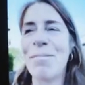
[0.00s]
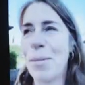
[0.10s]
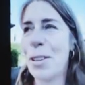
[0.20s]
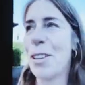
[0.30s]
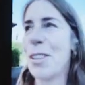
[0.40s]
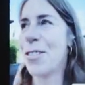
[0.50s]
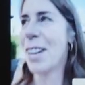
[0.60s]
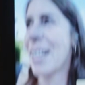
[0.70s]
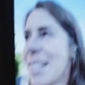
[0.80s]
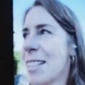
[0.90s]
Which is going to be
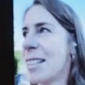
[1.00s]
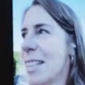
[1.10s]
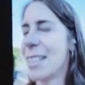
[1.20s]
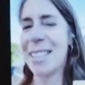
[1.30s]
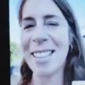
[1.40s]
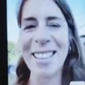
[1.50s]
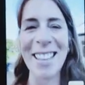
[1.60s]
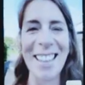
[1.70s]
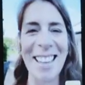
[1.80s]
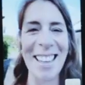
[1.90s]
funny, it's going to be difficult for
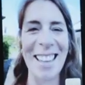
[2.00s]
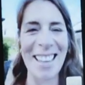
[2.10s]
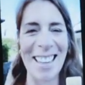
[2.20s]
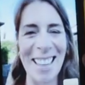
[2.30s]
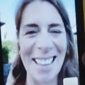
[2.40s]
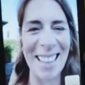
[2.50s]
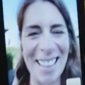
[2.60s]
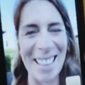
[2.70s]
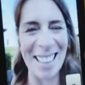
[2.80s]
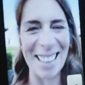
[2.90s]
you.
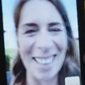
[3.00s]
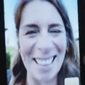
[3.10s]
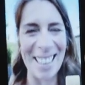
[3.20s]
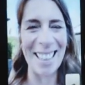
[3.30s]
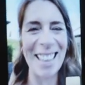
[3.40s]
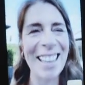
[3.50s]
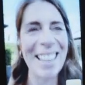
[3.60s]
Yeah.